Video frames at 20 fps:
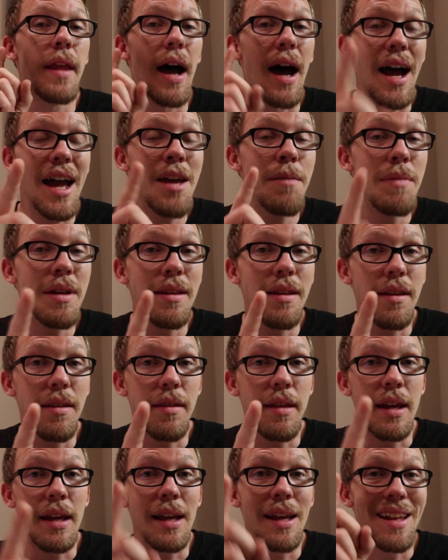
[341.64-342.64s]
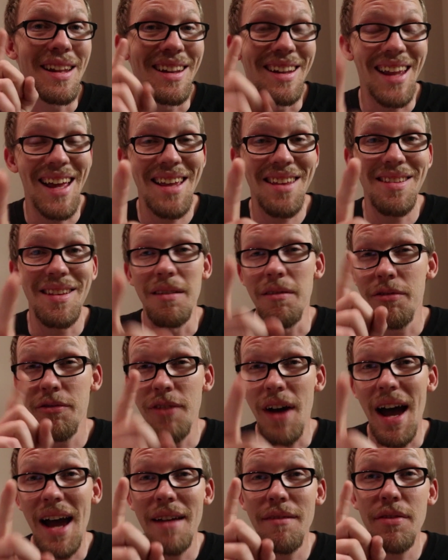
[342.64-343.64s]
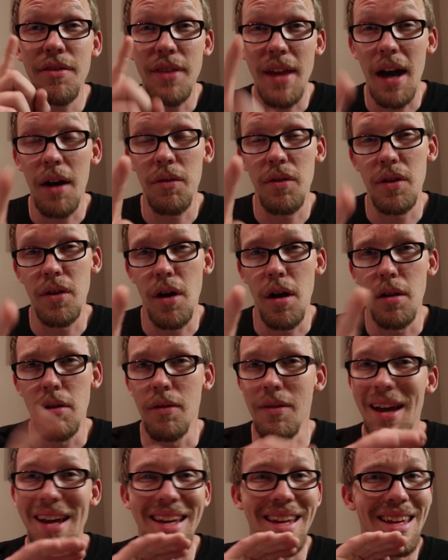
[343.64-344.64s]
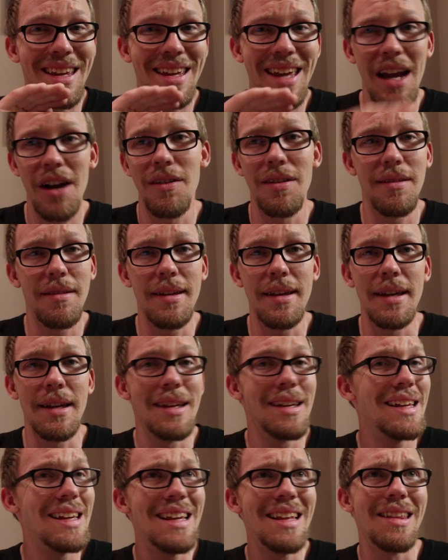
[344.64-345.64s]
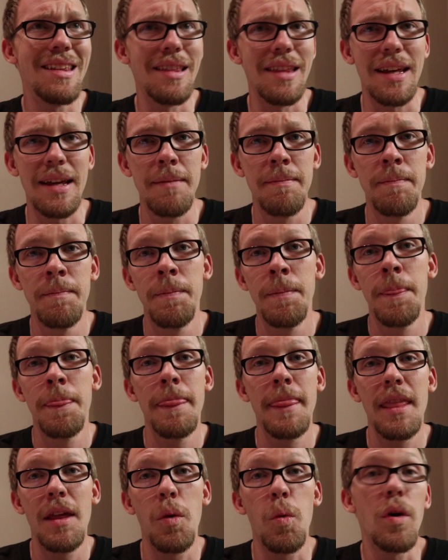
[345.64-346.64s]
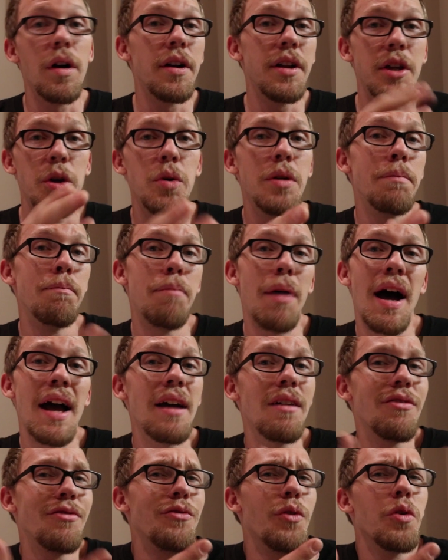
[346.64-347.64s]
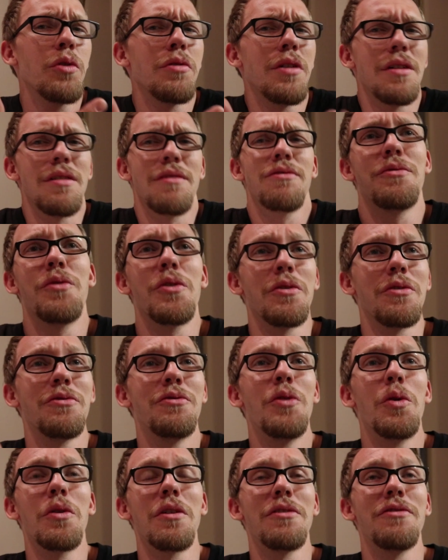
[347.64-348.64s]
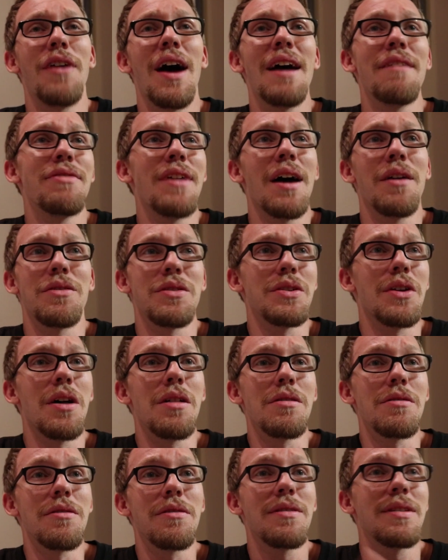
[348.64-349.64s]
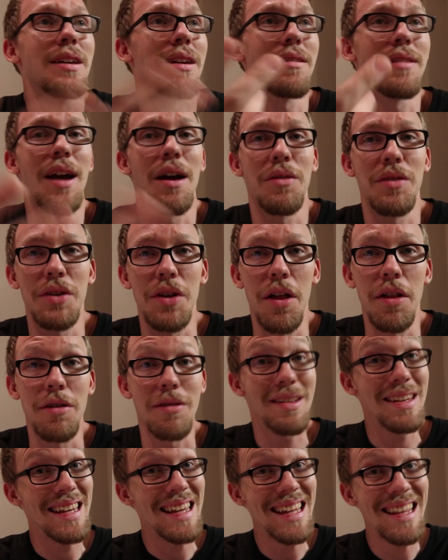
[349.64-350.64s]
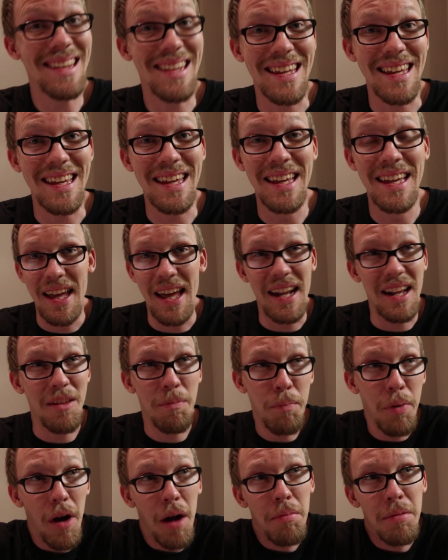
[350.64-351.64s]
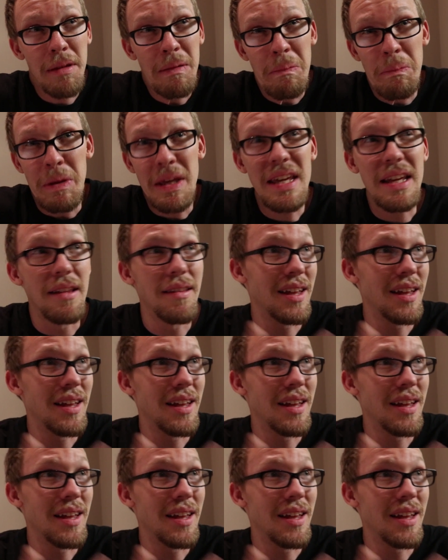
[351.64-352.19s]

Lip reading: I am in this thing less than $5,000, I guarantee it, easily. Where you would buy a 4Runner for $4,000 or $5,000, $6,000, easy, and it's probably B.